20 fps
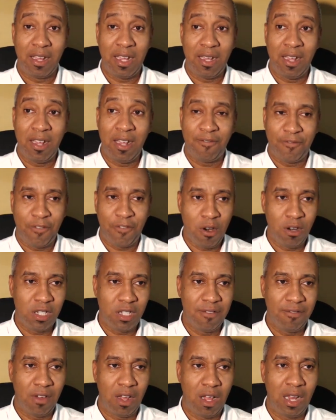If, first
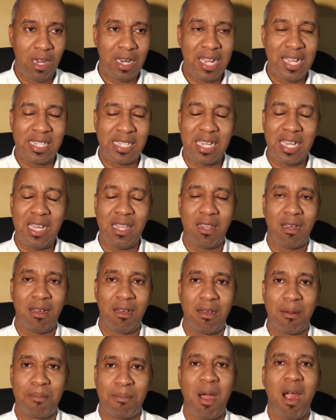of all, it's either
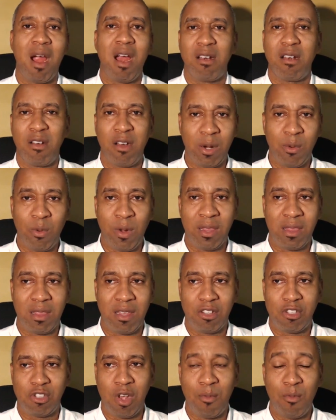partnering
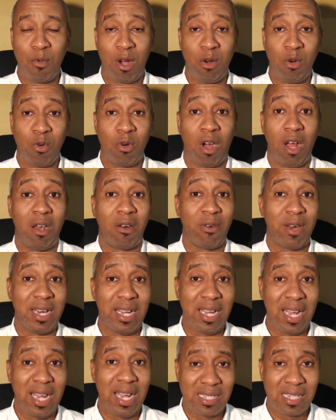with someone who
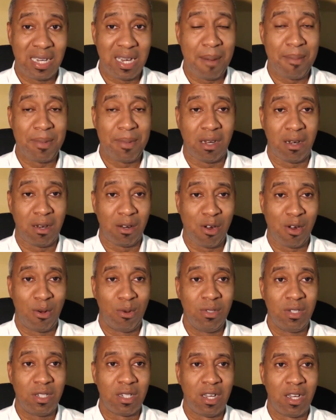already has an Amazon
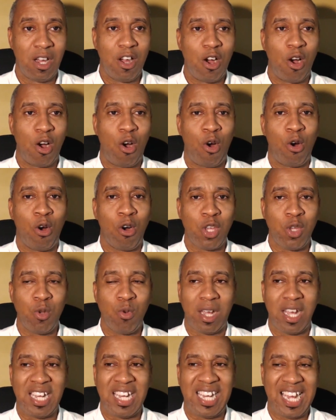account, or you
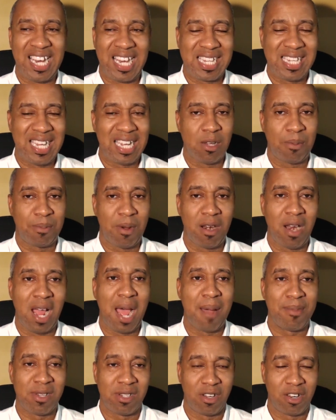can get set up on
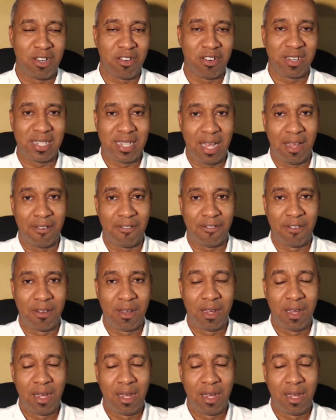Amazon yourself.